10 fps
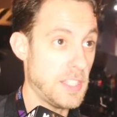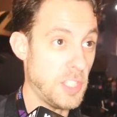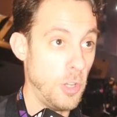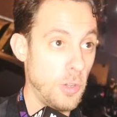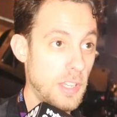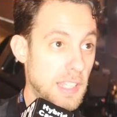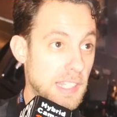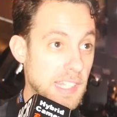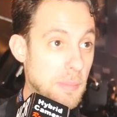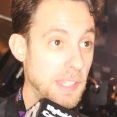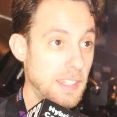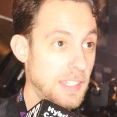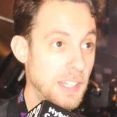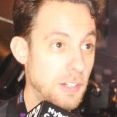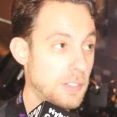So, limit,
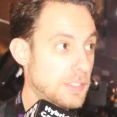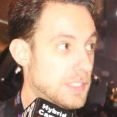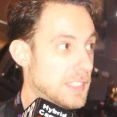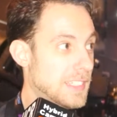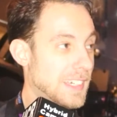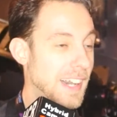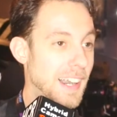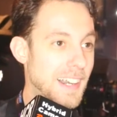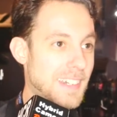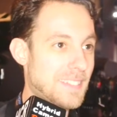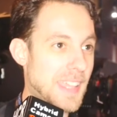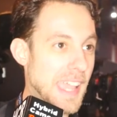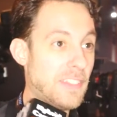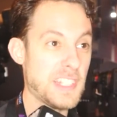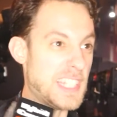you know, uh,
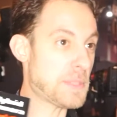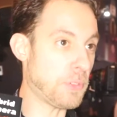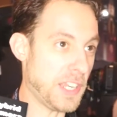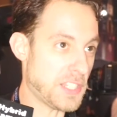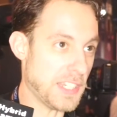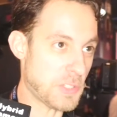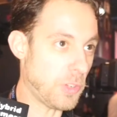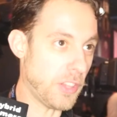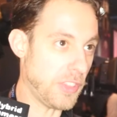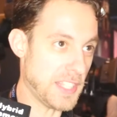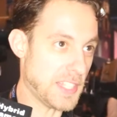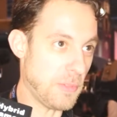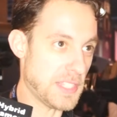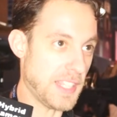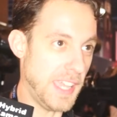endless inspiration is one of the things
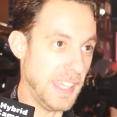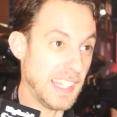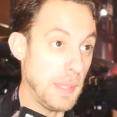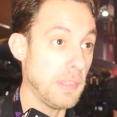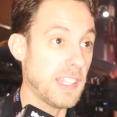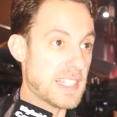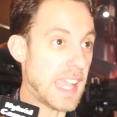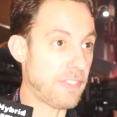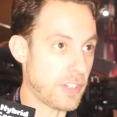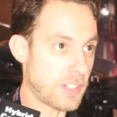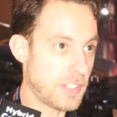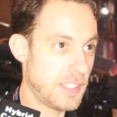that we say, and limitless effort.